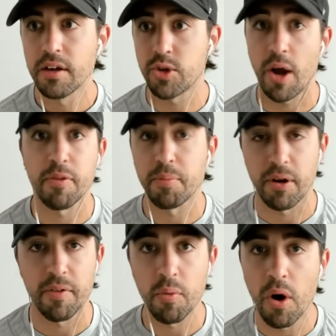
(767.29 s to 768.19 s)
the
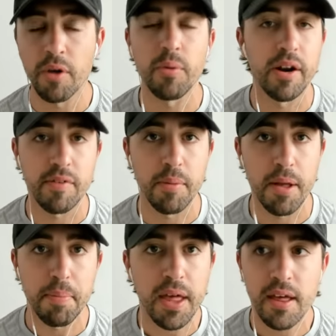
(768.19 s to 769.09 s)
player they want, whatever it
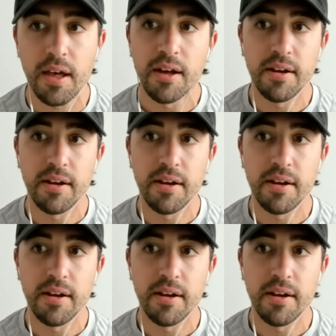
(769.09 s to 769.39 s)
might be.